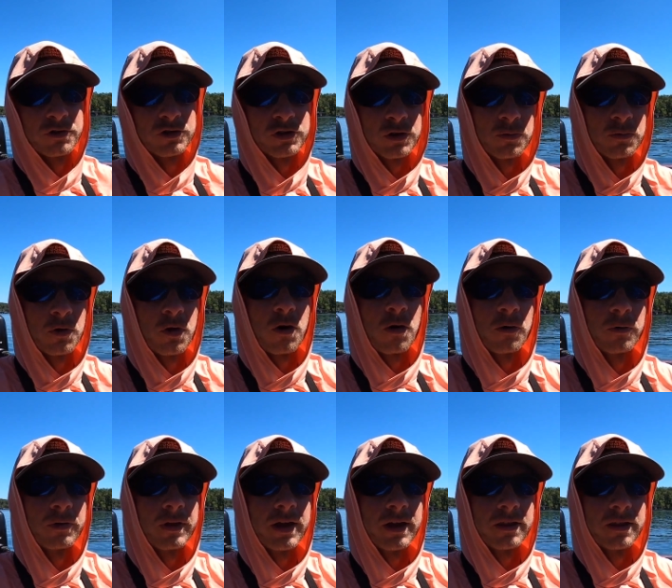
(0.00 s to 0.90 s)
for so
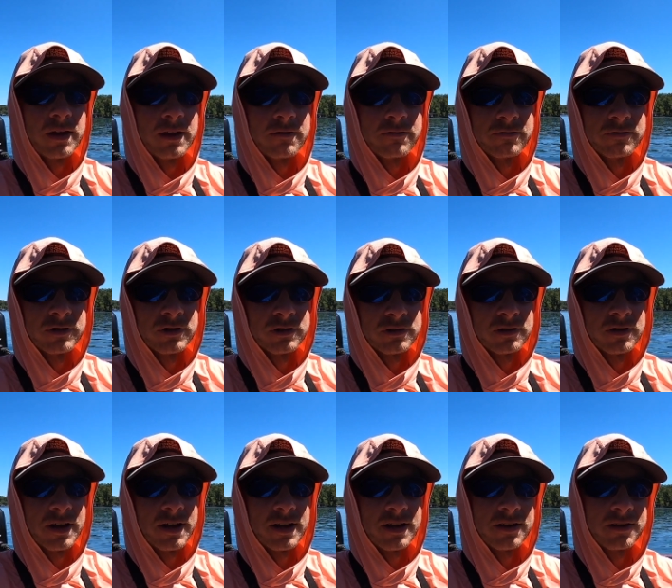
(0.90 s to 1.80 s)
long that they've just
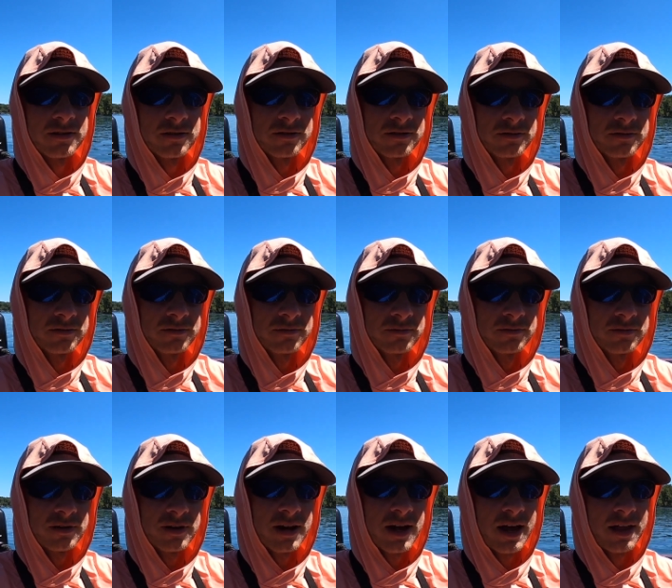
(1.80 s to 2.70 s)
like
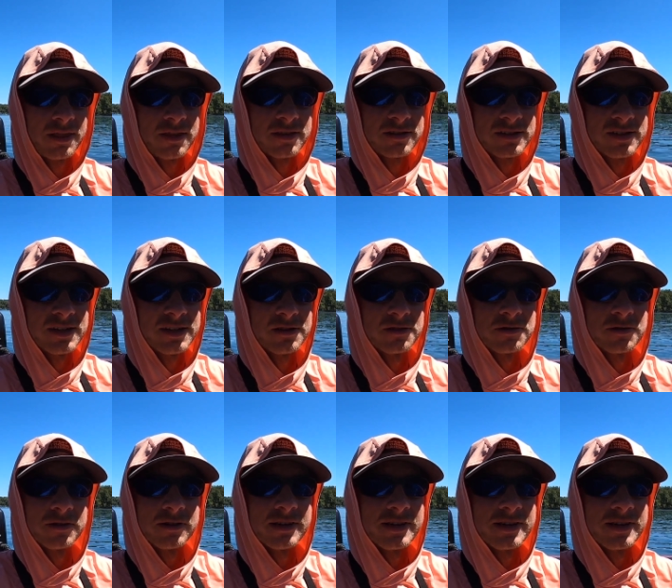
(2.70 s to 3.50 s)
got the skill